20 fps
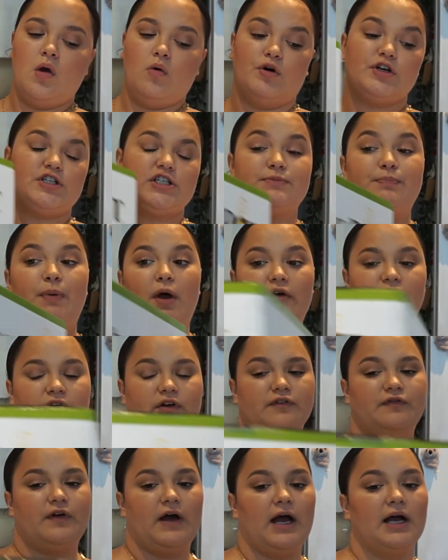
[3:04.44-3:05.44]
which is
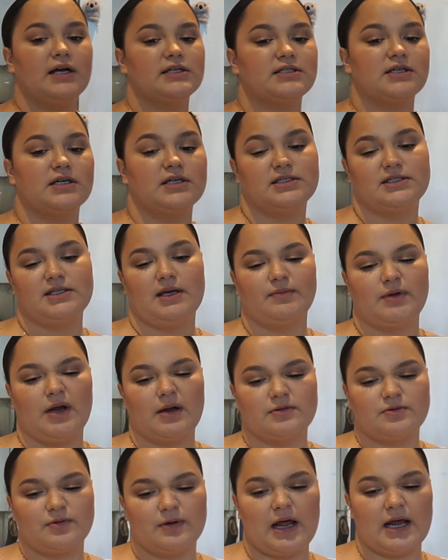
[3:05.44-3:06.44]
perfect for us because
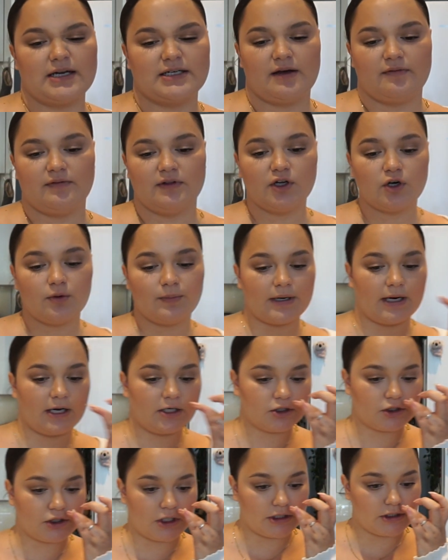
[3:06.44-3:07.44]
sometimes we like to have a little bit
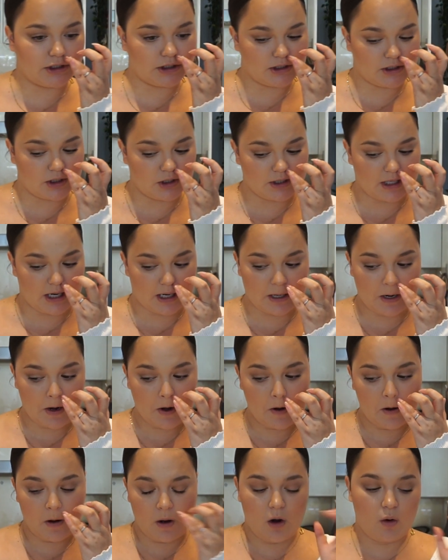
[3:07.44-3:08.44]
extra just so that
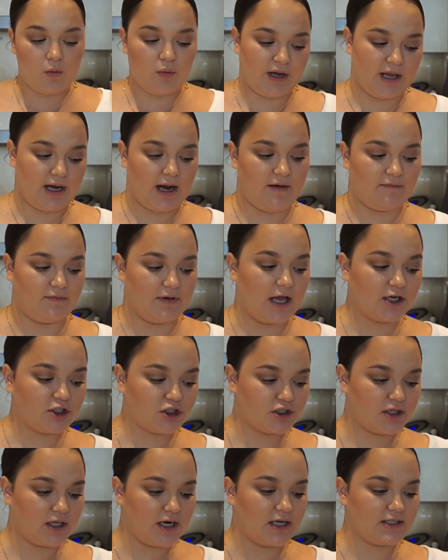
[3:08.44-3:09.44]
we can have
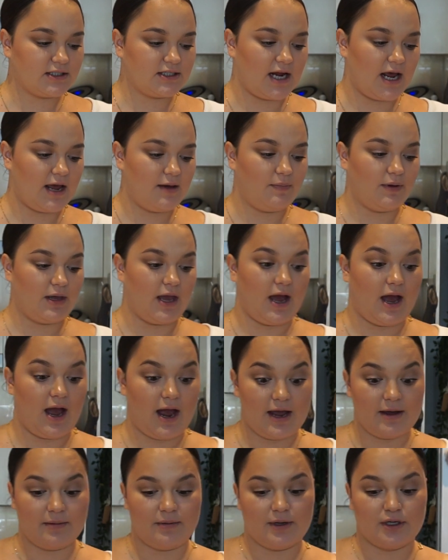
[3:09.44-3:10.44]
lunch the next day. But yeah,
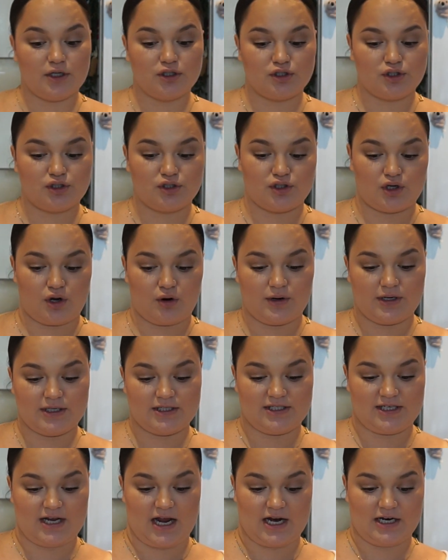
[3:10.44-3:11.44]
I am so
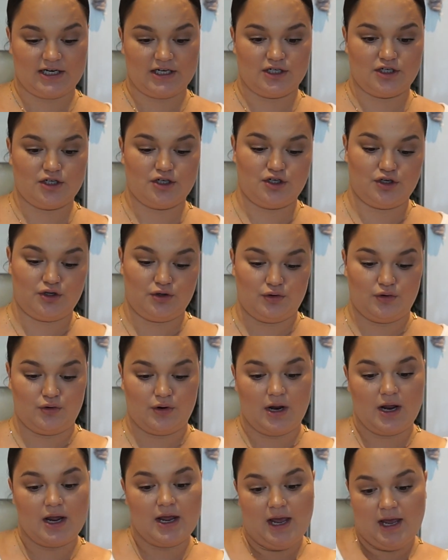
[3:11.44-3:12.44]
excited
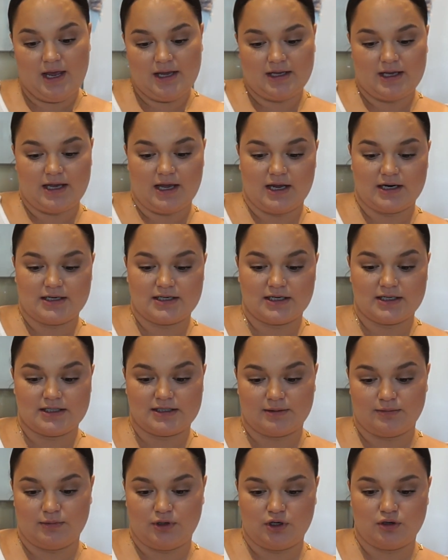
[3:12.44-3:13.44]
to get
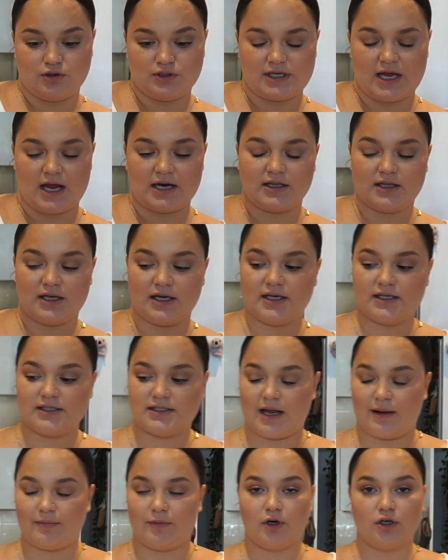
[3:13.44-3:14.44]
some use out of
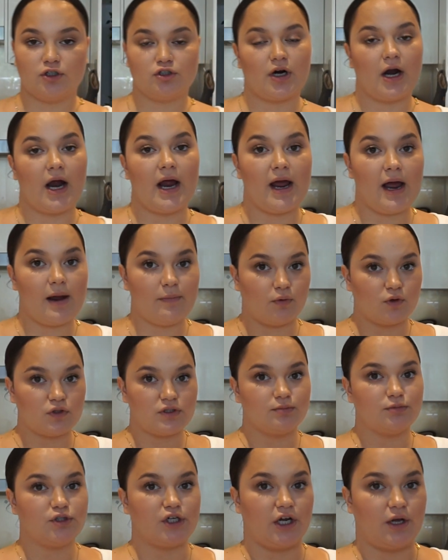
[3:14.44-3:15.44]
this. I'm going to try, I bought
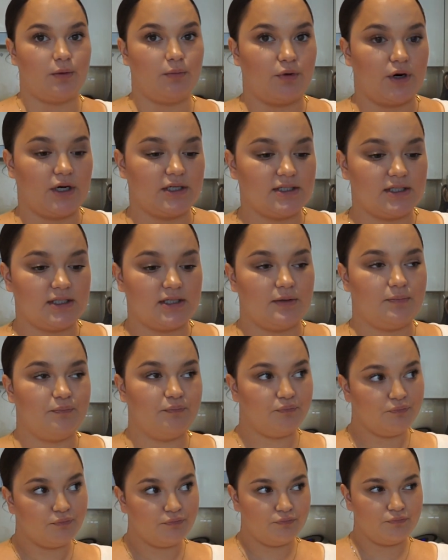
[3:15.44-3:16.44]
some chicken breast
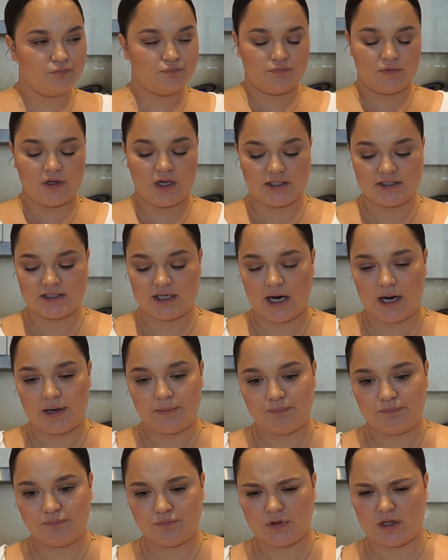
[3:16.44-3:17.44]

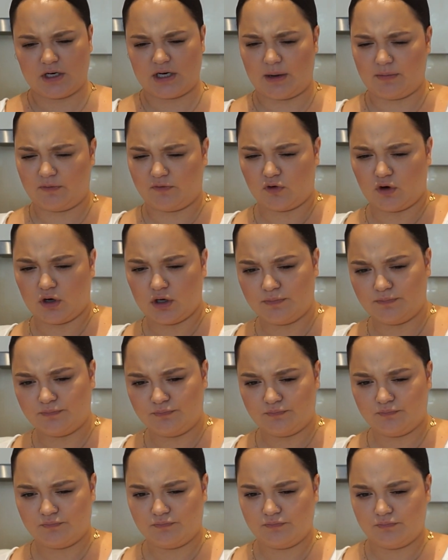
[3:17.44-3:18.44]
yesterday, the day before.
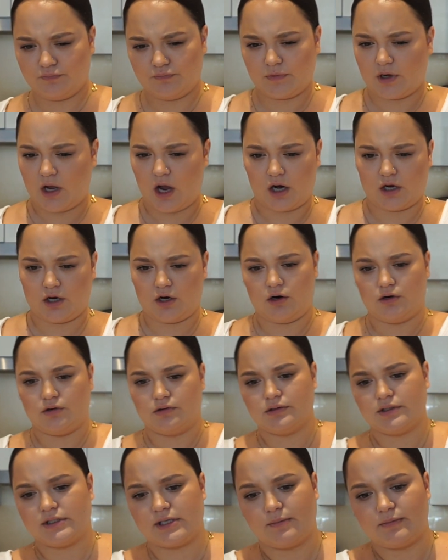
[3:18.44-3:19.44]
I don't
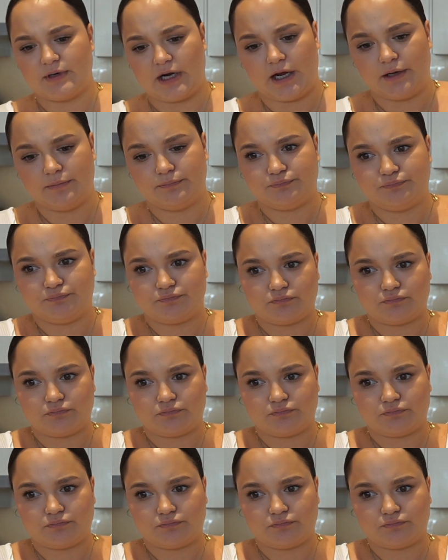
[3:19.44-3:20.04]
know, someday.